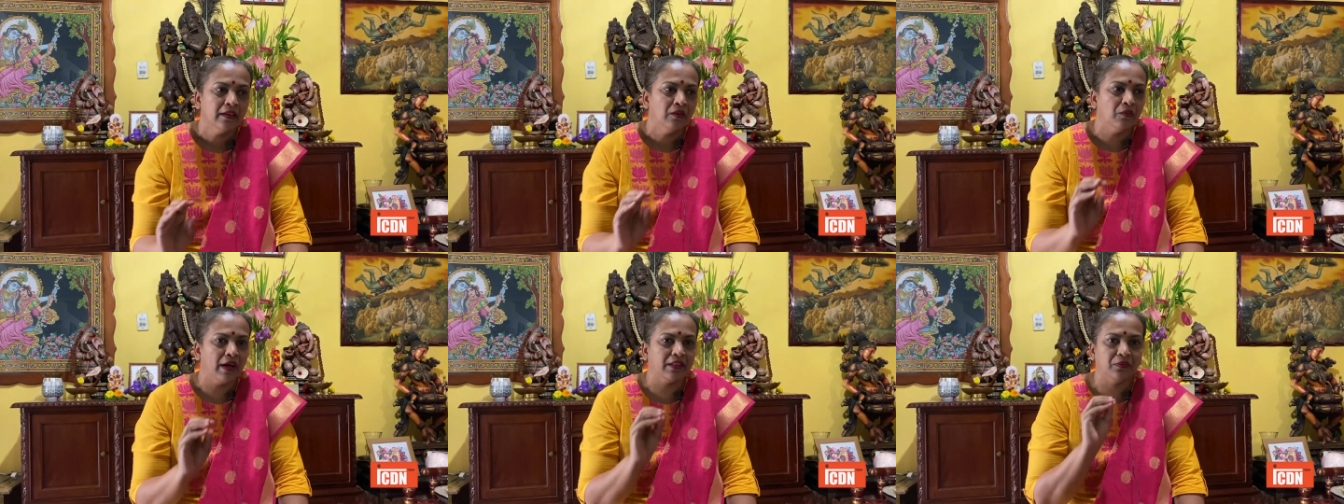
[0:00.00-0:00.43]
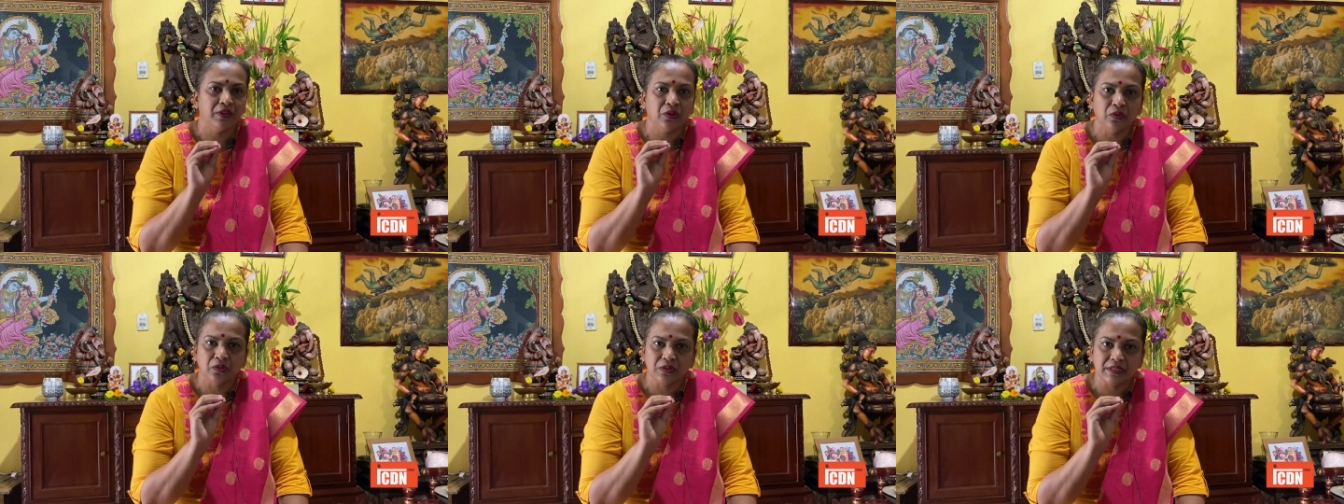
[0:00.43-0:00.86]
whether we
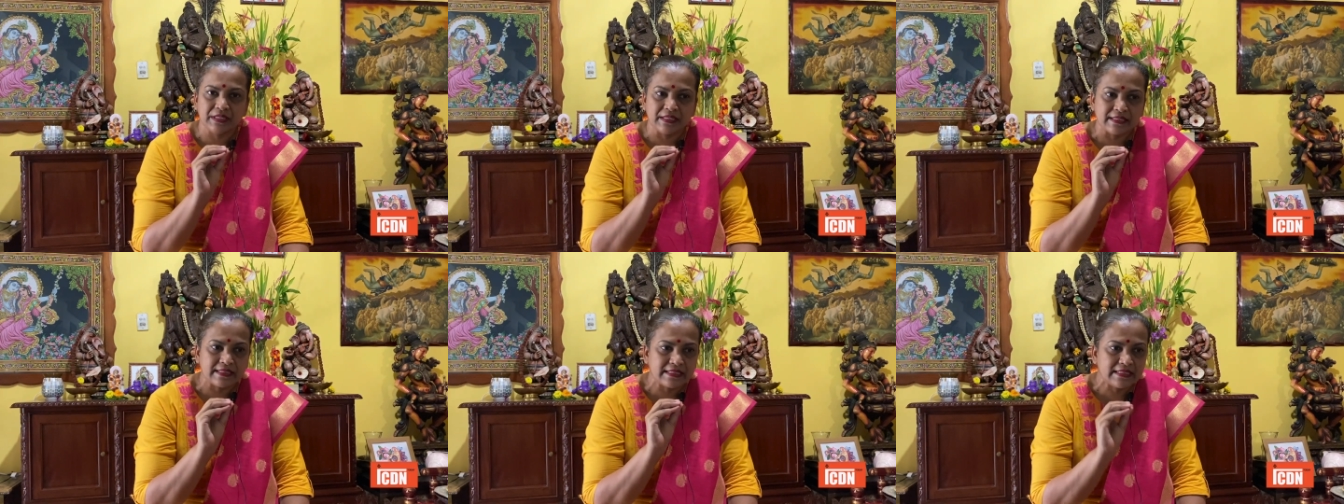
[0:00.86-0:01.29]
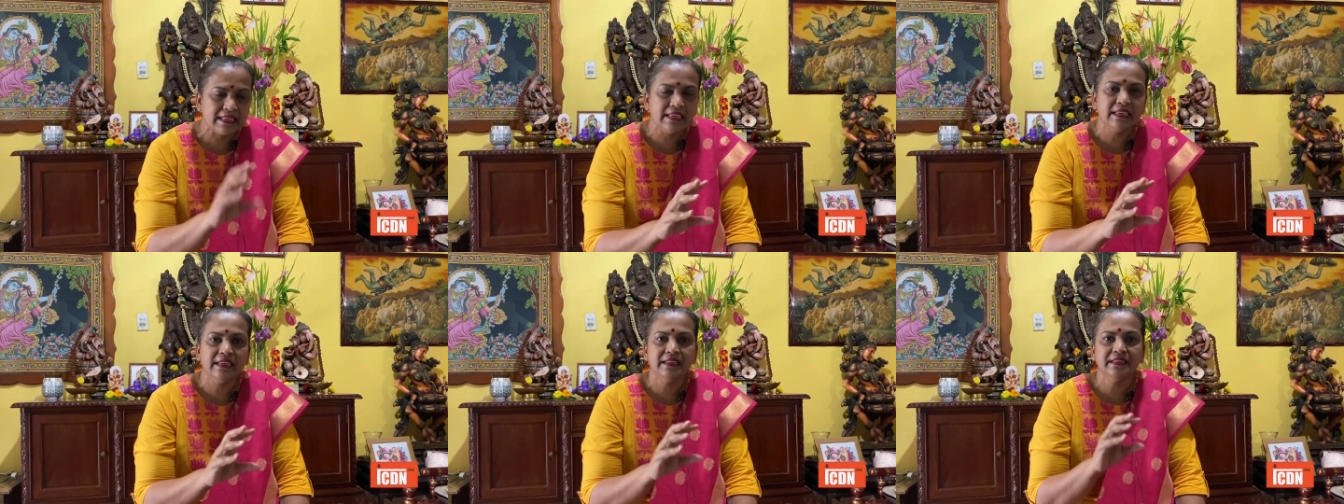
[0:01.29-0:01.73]
go to the
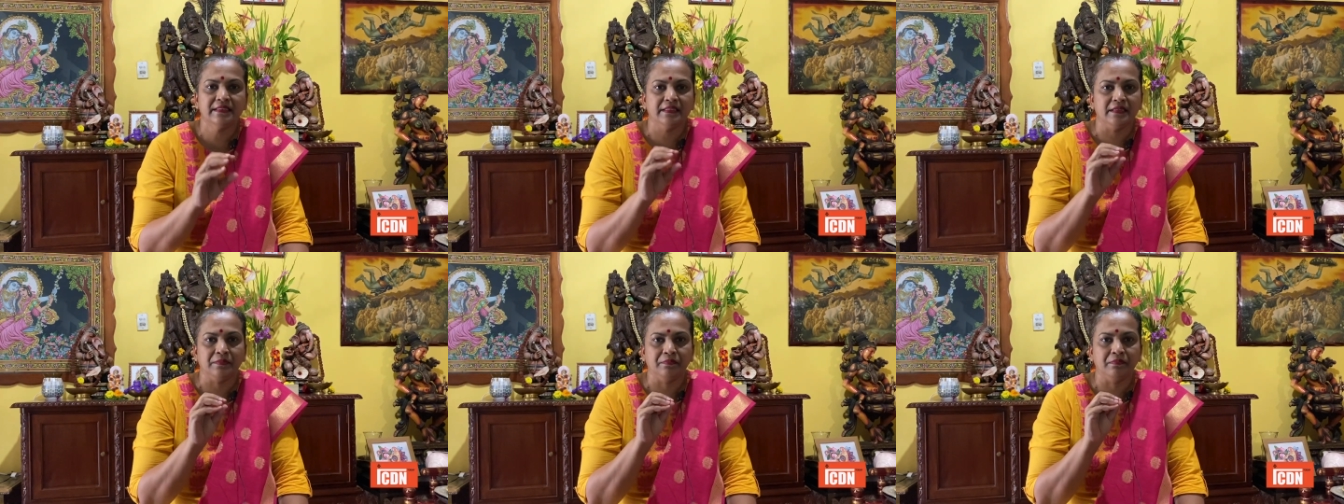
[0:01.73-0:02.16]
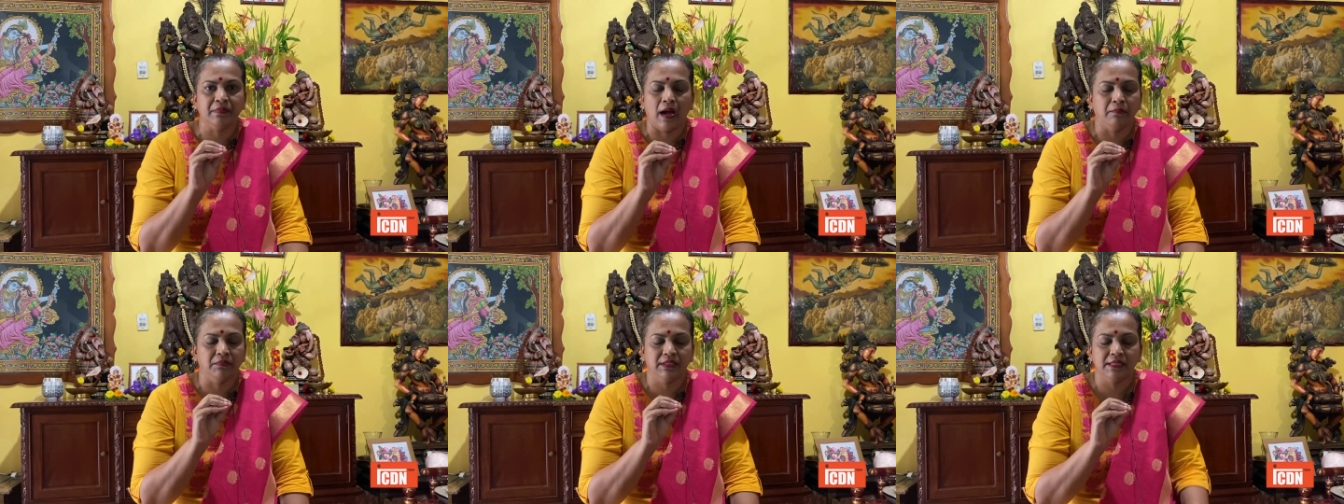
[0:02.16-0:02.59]
sea, to
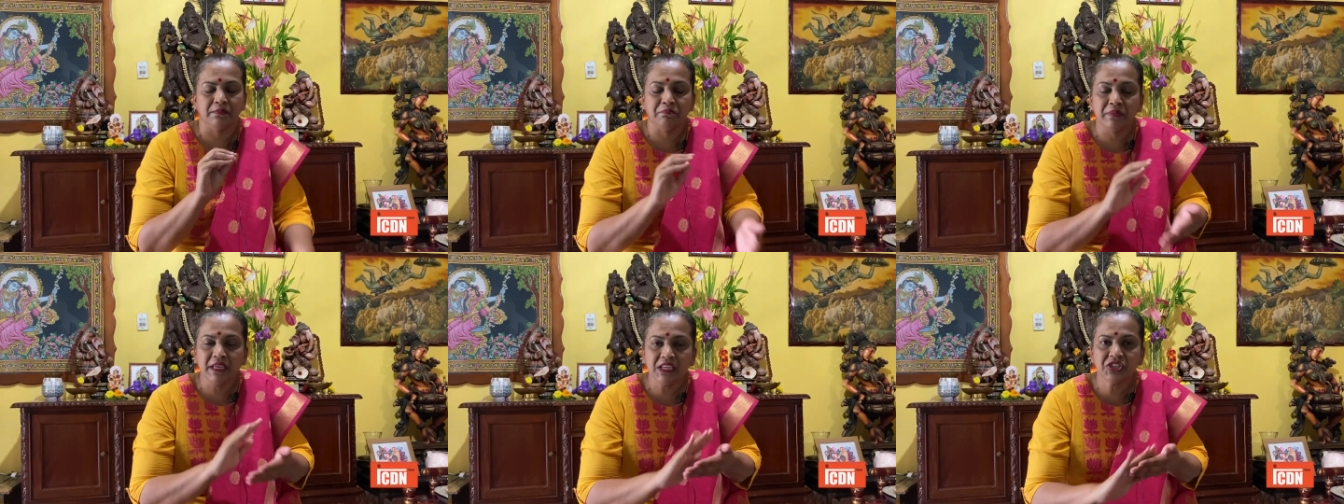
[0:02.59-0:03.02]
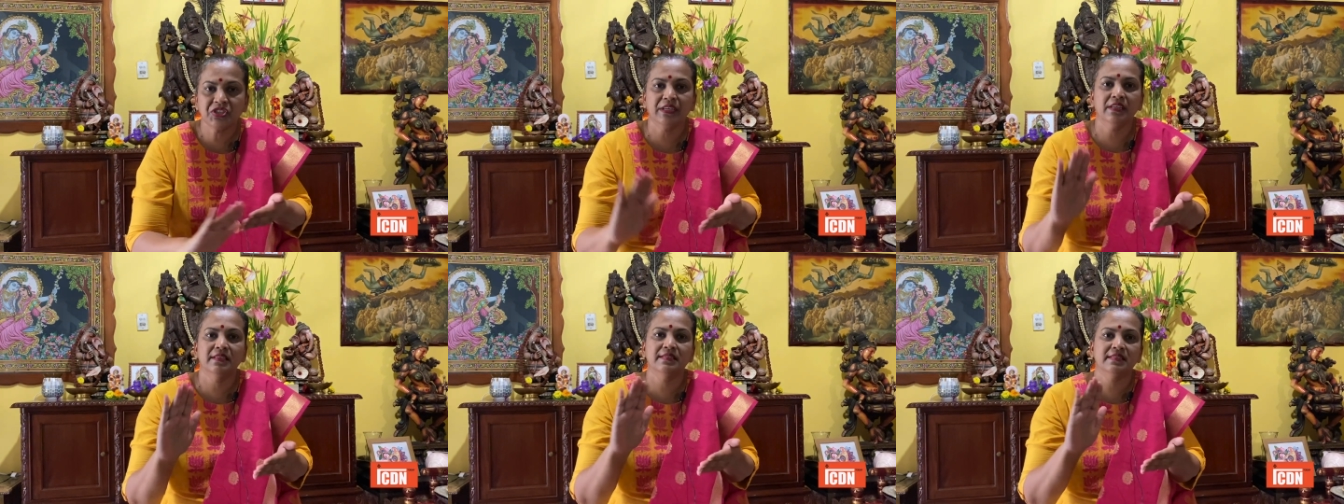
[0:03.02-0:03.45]
the
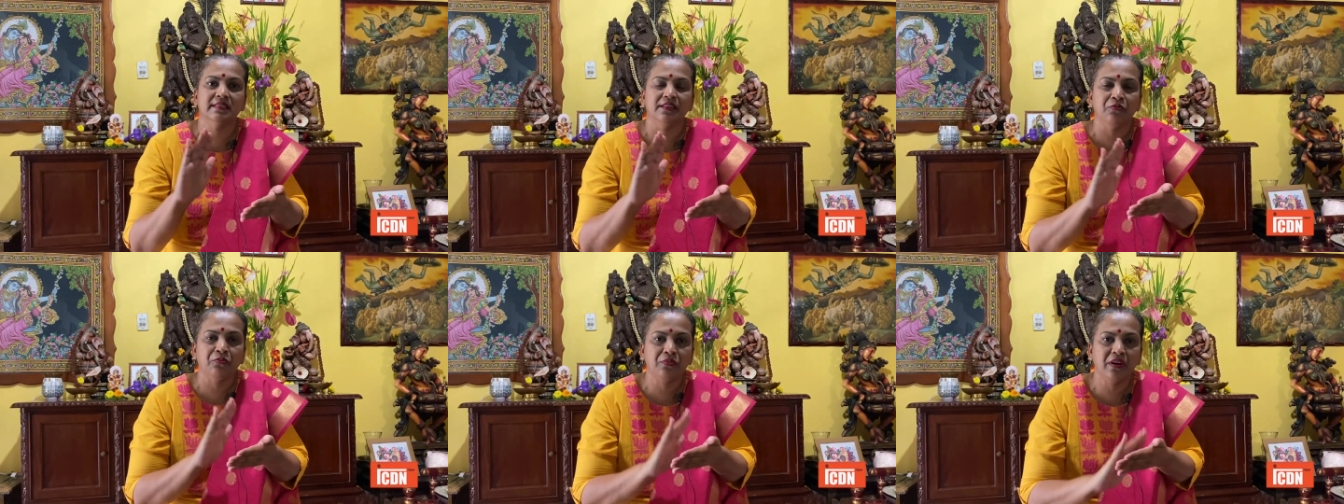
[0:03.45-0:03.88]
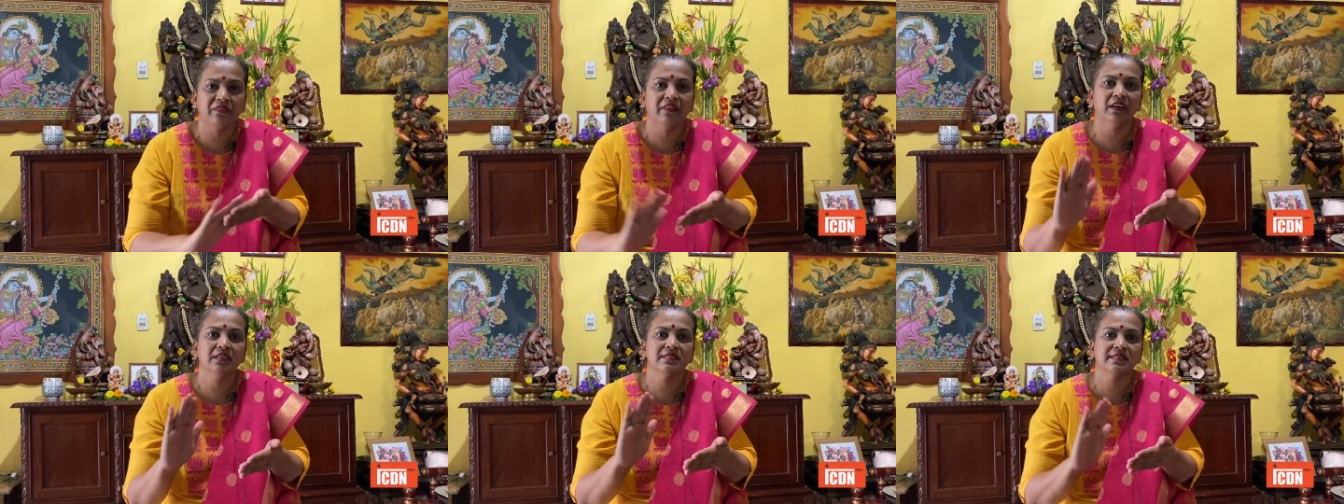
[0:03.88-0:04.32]
beaches, to the
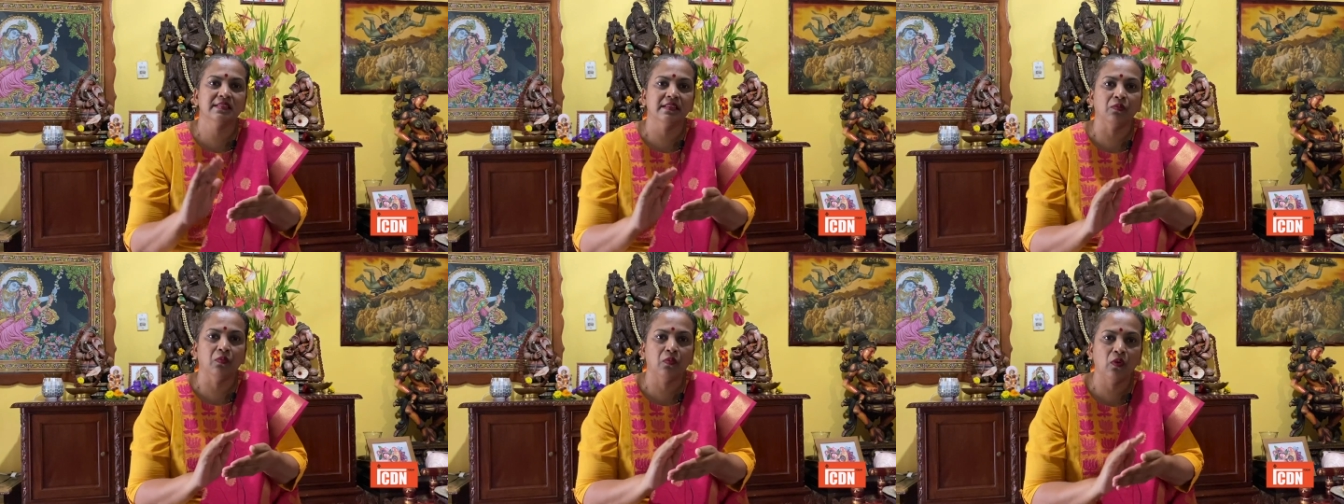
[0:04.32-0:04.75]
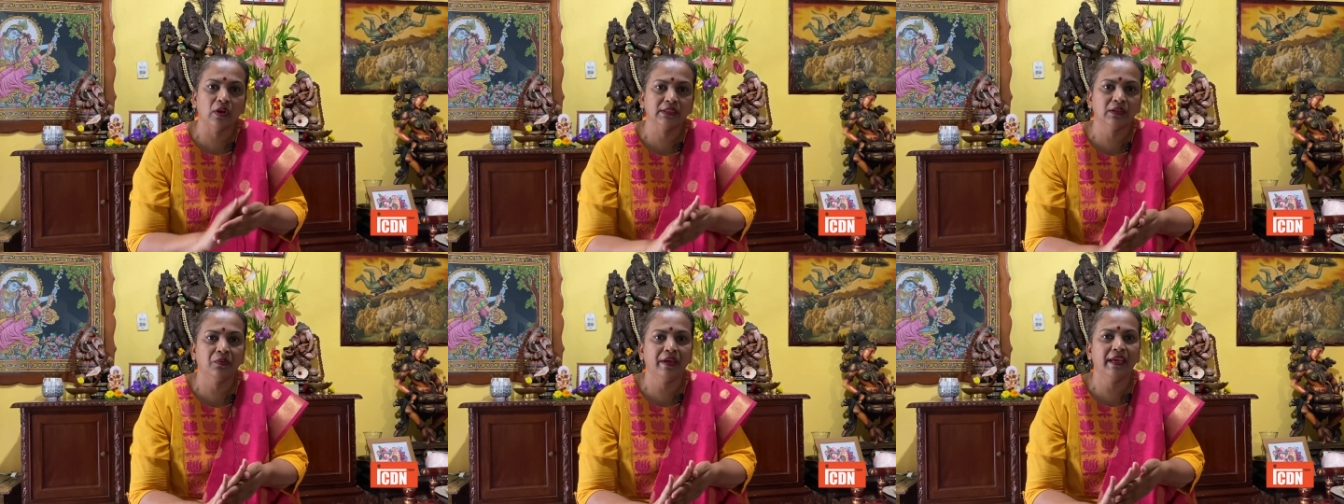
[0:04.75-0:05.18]
rivers, to the
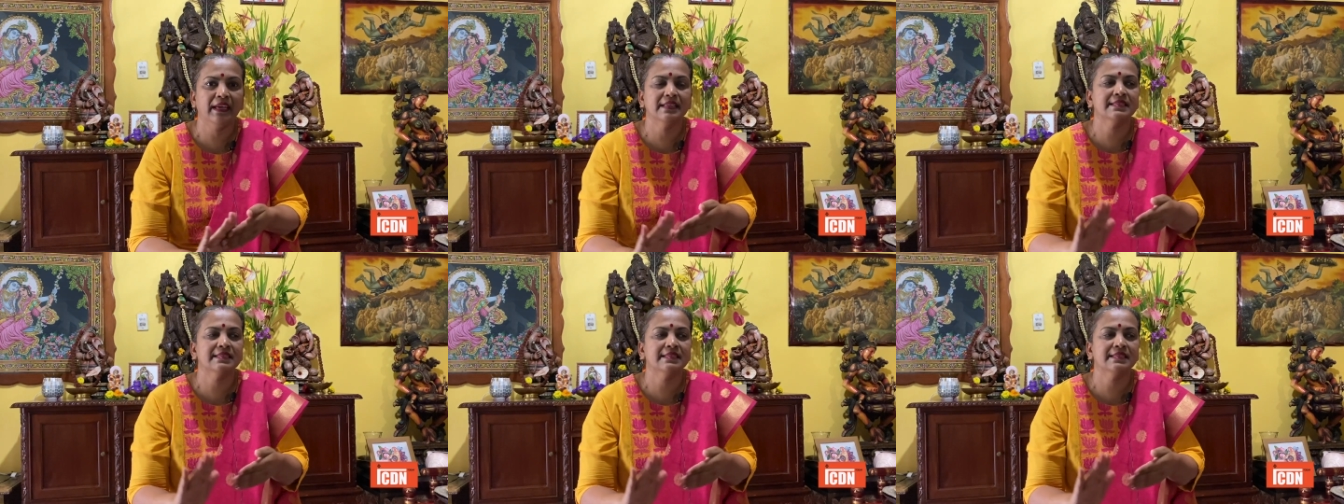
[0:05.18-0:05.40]
waterways,